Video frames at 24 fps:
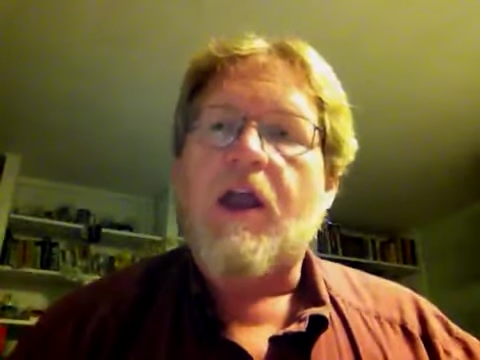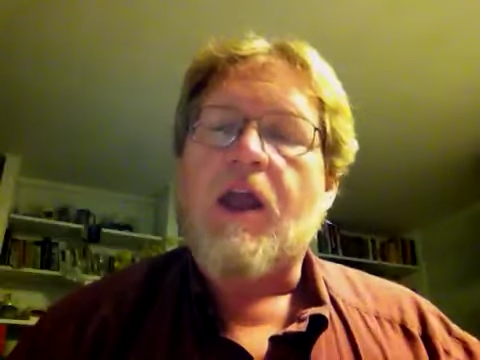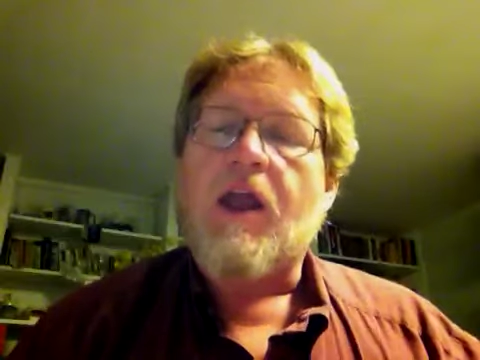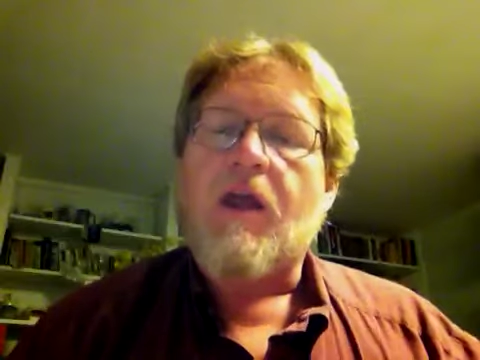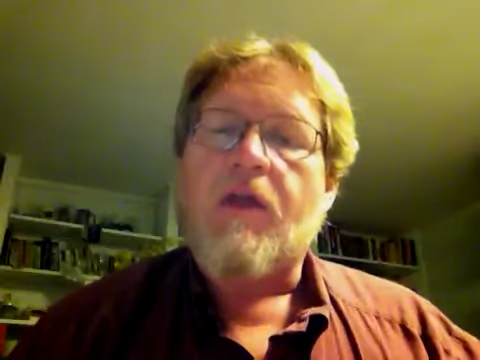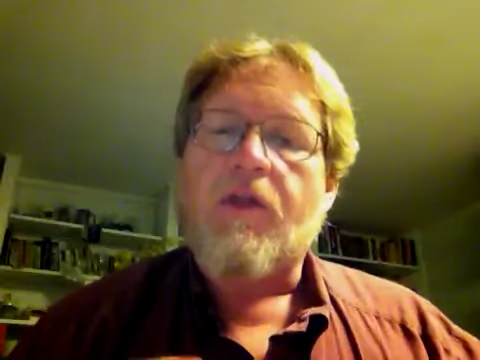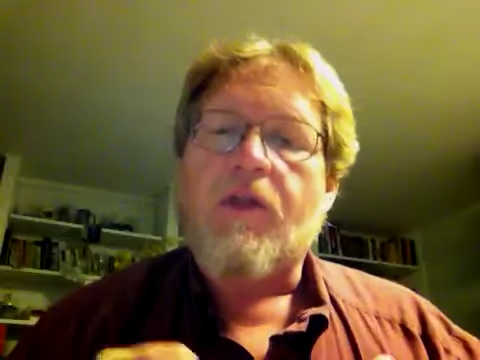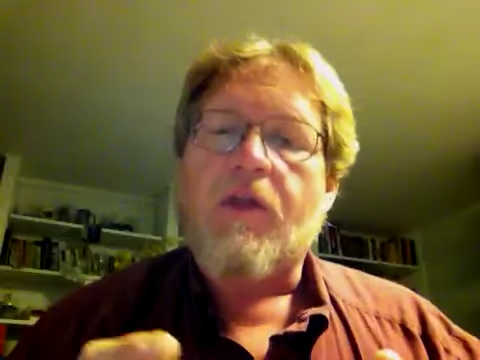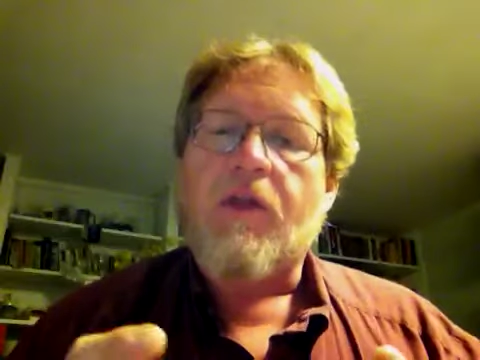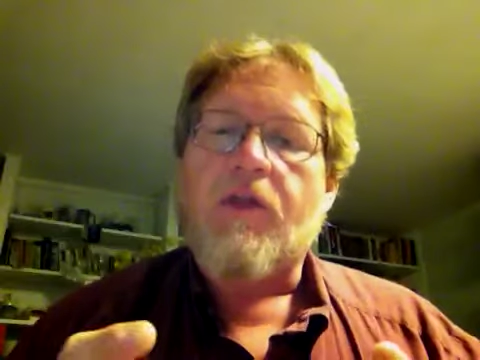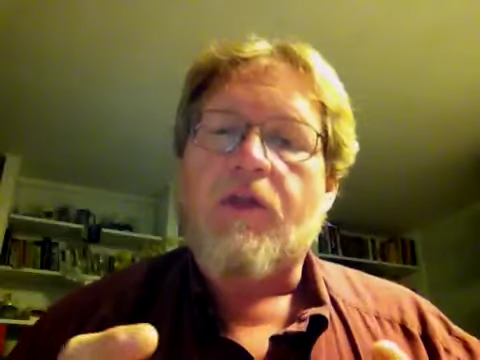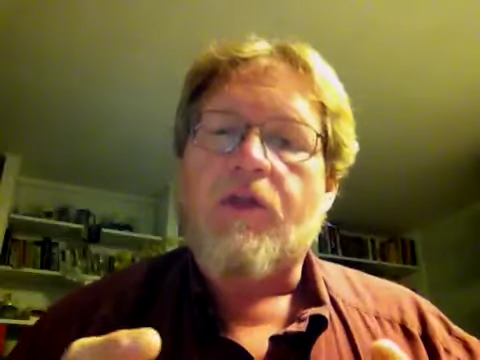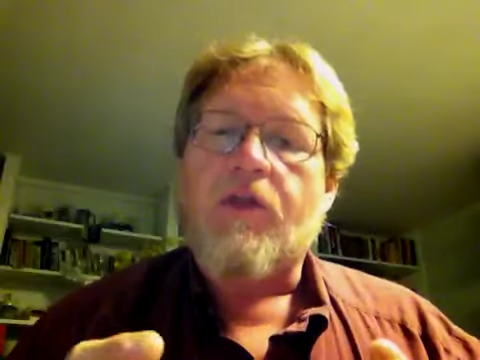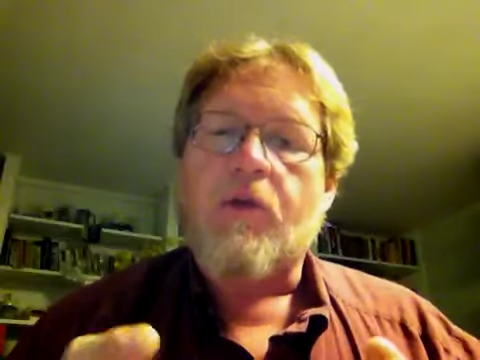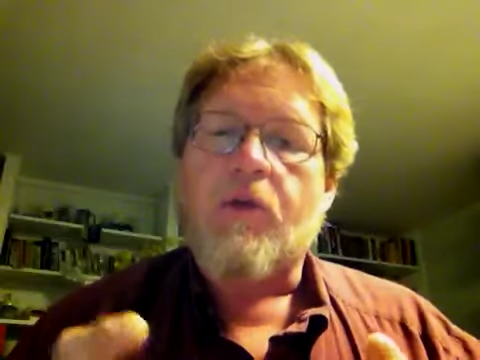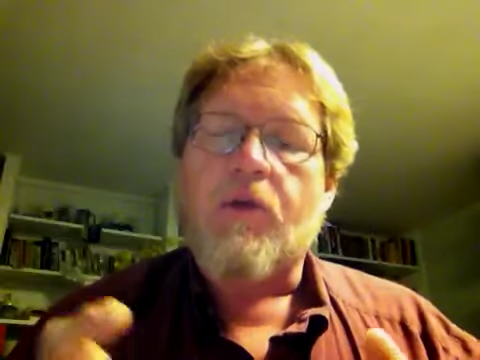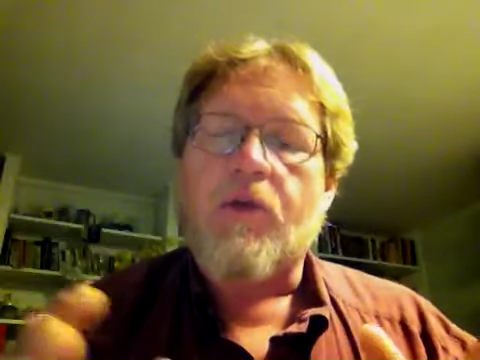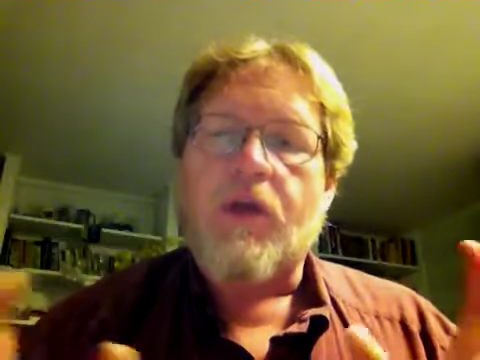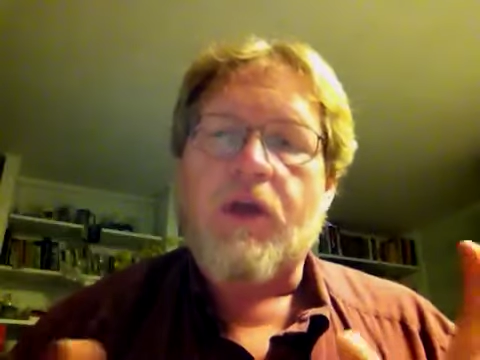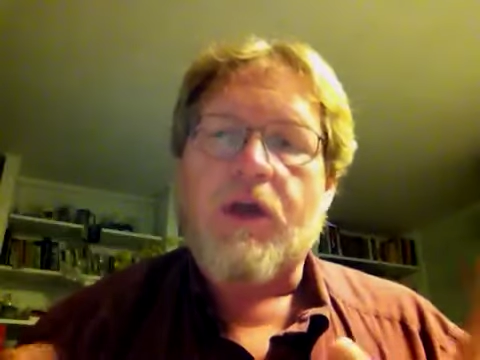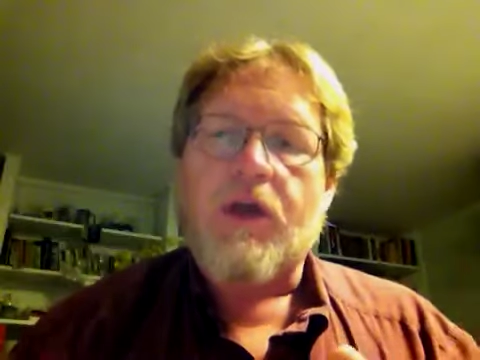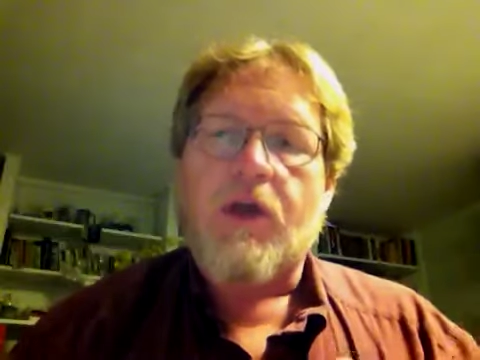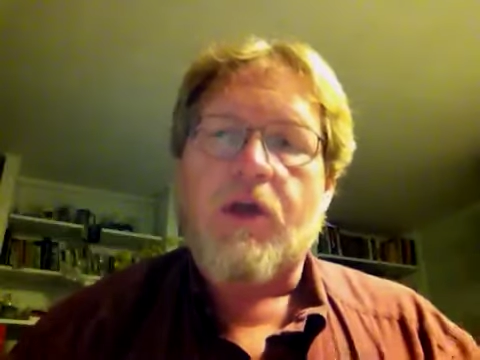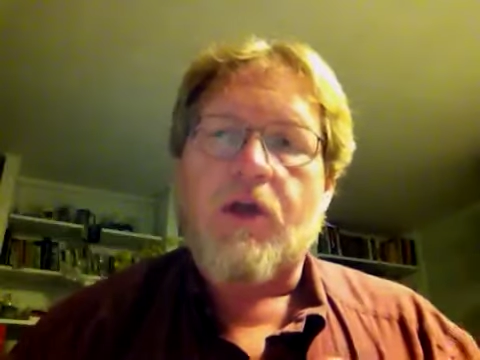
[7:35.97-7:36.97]
and then through
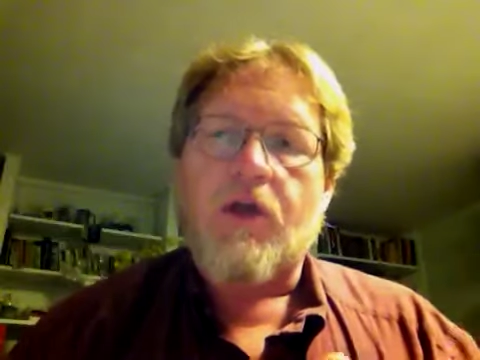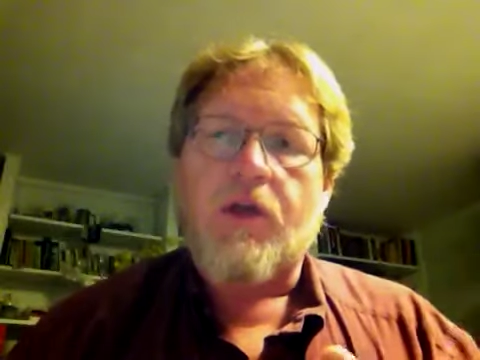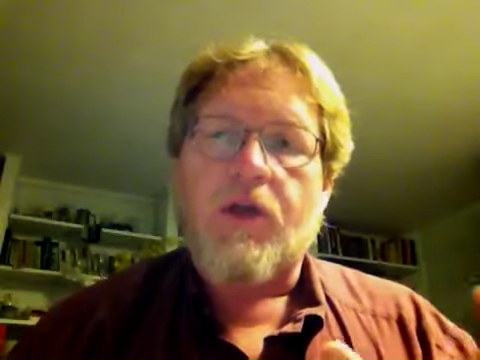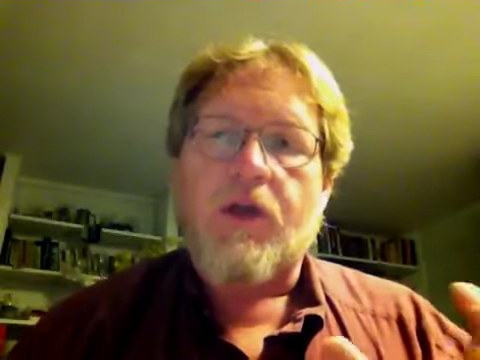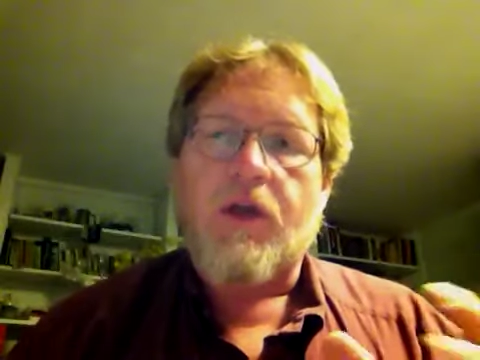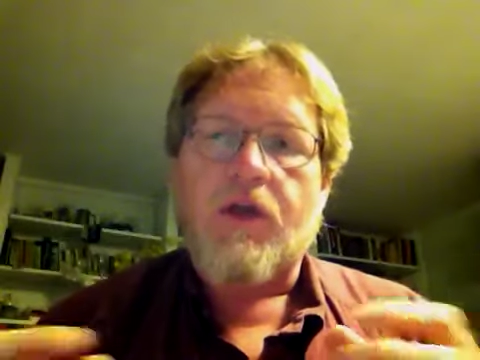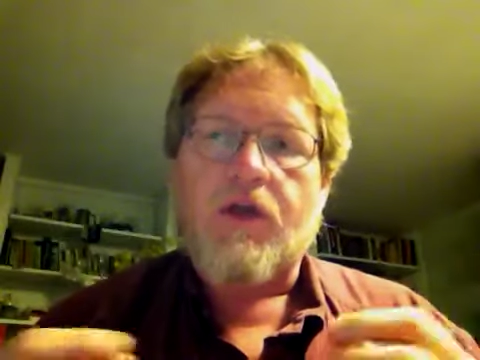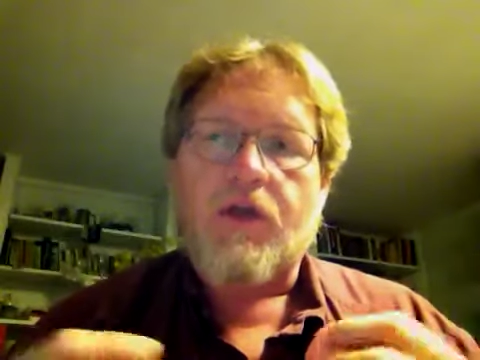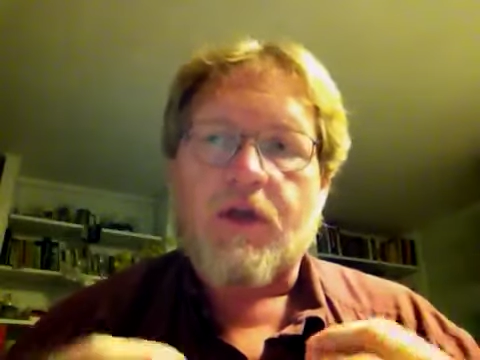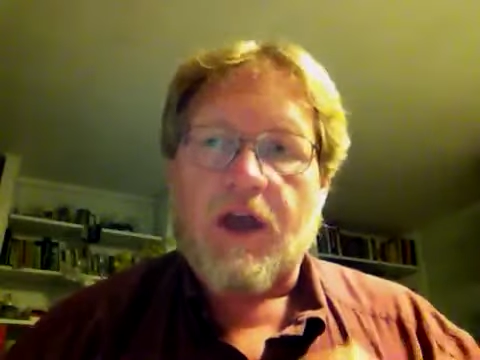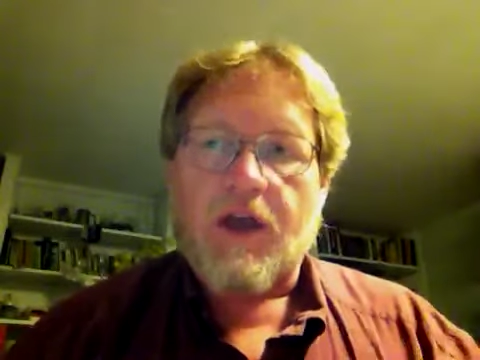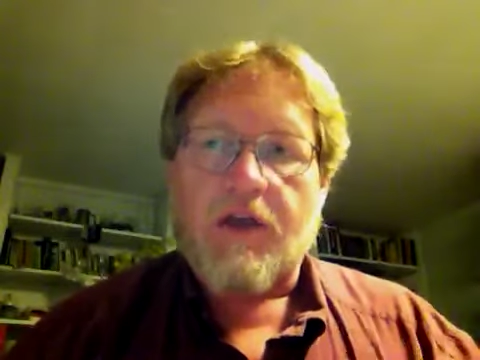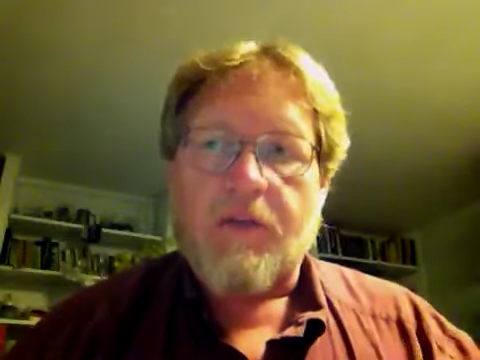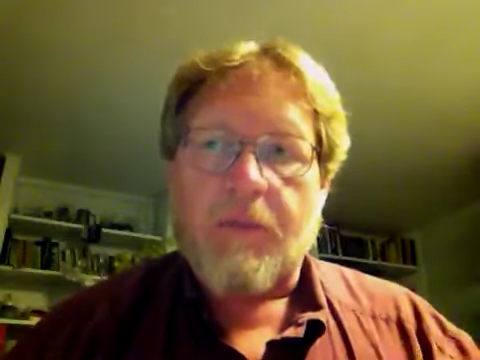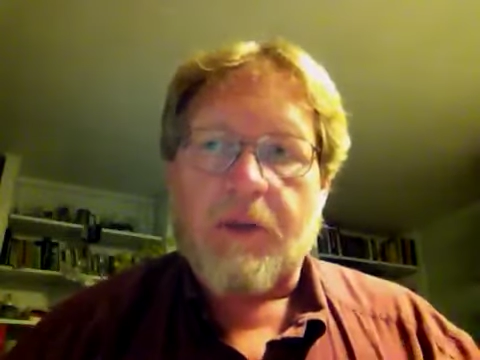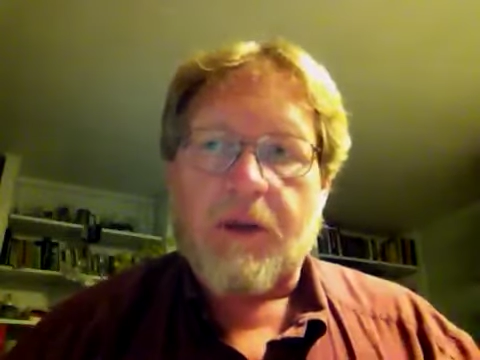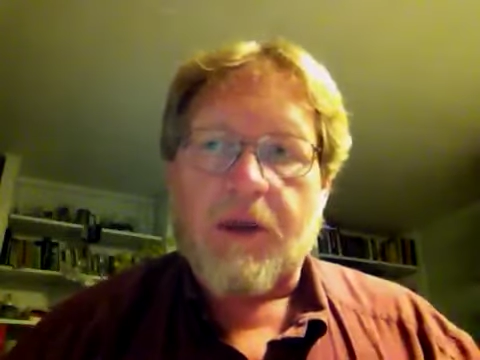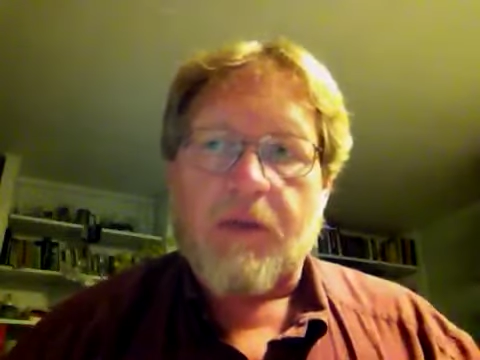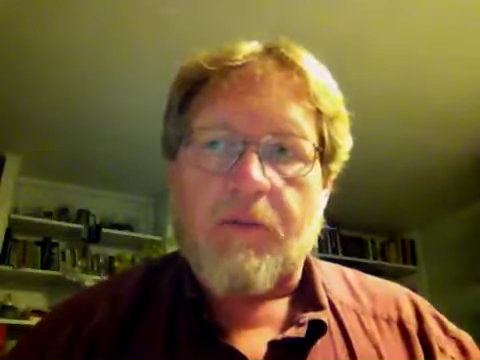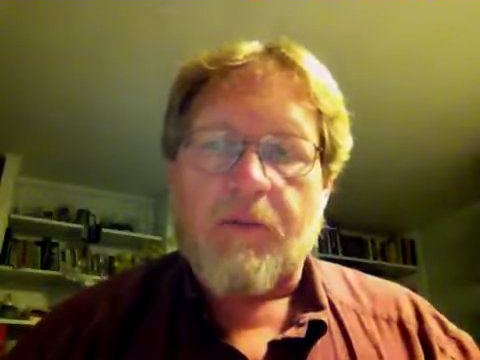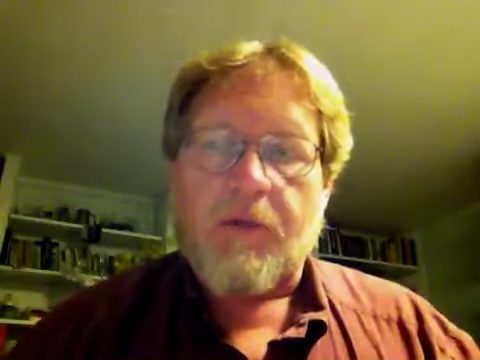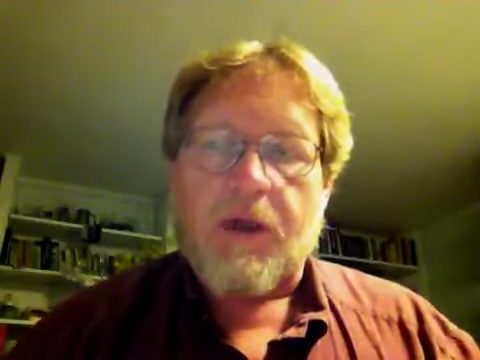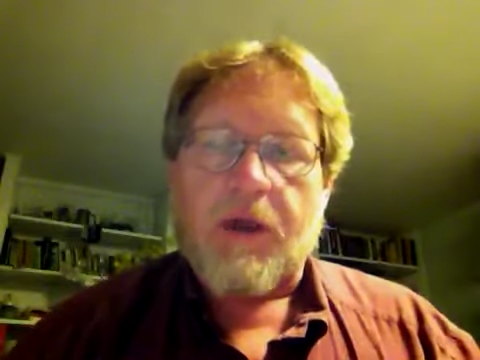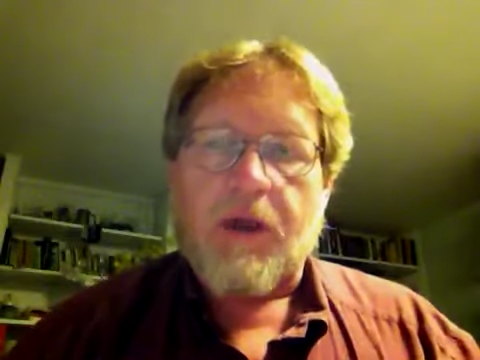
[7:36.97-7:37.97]
the year, the assessment
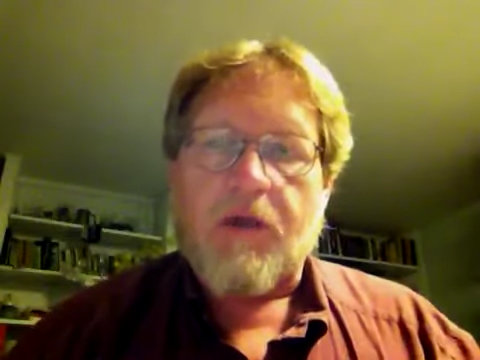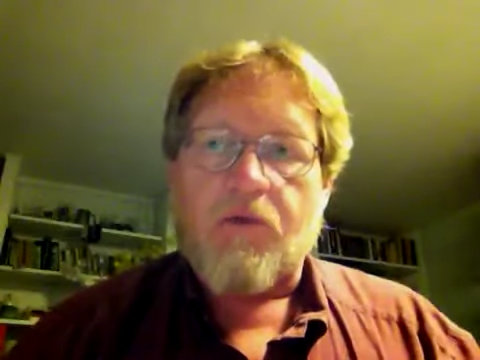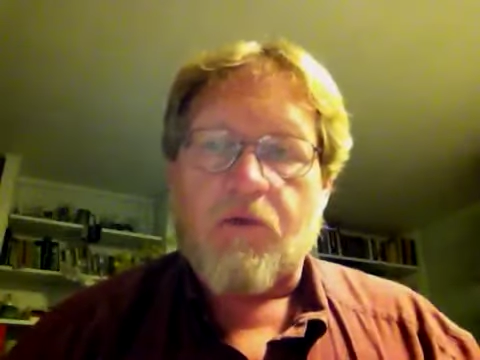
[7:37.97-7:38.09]
committee,